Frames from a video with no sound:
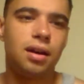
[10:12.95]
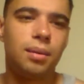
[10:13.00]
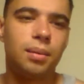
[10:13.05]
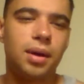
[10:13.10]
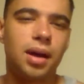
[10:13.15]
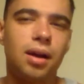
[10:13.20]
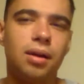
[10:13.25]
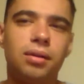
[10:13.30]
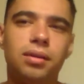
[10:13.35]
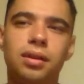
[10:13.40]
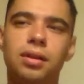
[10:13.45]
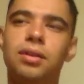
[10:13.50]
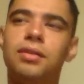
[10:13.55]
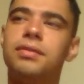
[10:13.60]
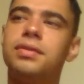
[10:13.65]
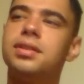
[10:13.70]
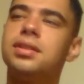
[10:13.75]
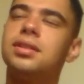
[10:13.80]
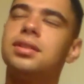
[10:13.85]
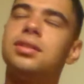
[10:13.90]
I don't know
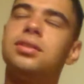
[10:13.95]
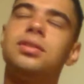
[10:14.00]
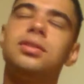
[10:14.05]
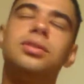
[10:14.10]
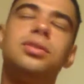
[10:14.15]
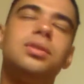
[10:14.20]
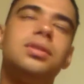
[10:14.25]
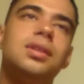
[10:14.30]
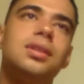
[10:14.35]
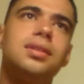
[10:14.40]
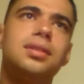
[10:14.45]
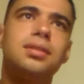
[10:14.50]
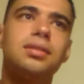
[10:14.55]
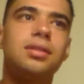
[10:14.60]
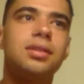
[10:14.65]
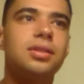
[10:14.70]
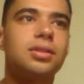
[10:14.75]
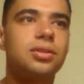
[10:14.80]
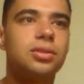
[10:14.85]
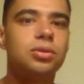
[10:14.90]
if it's
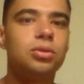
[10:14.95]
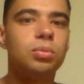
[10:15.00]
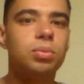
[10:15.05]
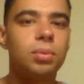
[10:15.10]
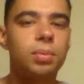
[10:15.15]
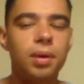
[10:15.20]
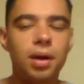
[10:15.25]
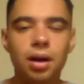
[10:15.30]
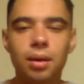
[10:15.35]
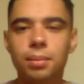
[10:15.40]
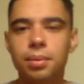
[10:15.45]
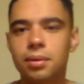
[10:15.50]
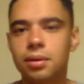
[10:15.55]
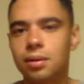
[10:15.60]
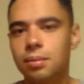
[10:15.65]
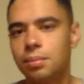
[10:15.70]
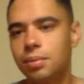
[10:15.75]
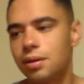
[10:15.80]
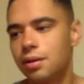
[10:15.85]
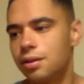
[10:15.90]
necessarily super
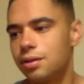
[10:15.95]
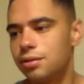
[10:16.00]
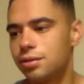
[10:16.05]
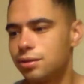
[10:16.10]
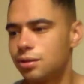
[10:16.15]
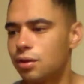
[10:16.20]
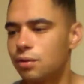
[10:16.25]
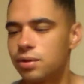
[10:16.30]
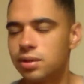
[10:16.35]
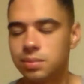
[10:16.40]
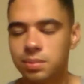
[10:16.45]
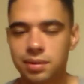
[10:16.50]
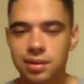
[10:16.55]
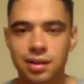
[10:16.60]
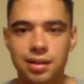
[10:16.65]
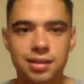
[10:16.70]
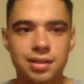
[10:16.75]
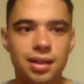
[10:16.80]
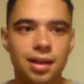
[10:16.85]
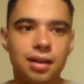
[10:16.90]
popular, but there's always
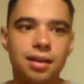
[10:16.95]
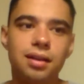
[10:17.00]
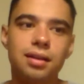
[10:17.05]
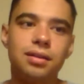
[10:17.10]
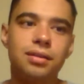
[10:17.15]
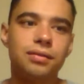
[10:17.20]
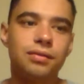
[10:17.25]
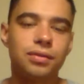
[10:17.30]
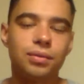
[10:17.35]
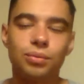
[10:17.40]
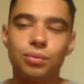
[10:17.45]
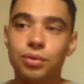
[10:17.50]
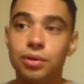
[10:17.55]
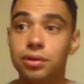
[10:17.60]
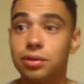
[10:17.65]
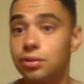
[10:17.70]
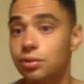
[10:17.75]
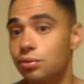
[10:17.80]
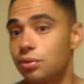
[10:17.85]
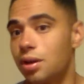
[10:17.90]
been a Tekken from
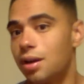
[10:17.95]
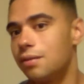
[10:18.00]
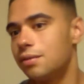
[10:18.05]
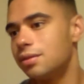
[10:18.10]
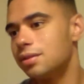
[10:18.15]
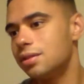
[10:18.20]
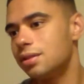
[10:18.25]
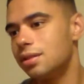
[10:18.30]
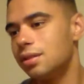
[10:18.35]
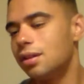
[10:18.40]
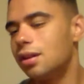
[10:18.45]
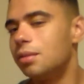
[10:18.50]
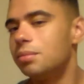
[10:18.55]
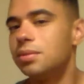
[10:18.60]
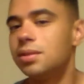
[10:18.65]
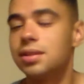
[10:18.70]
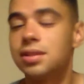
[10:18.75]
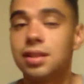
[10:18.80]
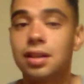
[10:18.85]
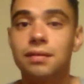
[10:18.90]
1 through, obviously,
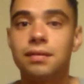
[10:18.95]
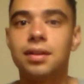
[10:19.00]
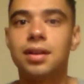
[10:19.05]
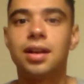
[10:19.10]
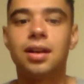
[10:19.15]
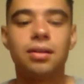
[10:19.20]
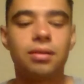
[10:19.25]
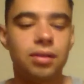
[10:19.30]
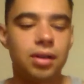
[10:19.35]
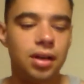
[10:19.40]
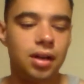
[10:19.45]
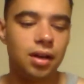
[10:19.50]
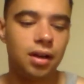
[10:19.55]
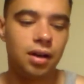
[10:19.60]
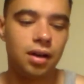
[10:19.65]
up to 7 now.